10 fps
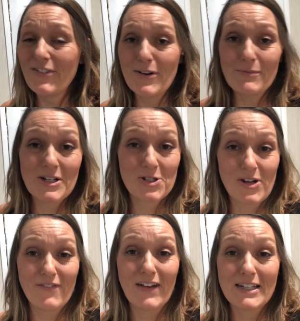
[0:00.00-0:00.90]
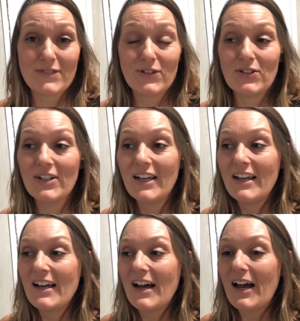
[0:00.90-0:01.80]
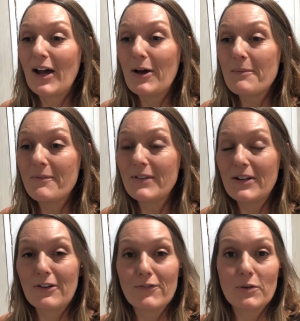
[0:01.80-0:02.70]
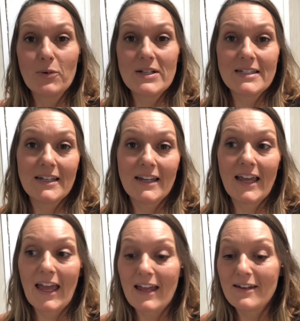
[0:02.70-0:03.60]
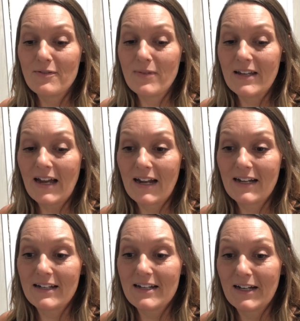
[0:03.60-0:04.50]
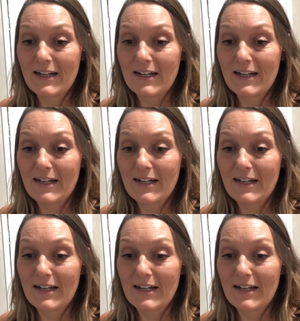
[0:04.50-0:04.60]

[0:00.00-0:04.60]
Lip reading: from restaurant fast food, you know, food poisoning, and we had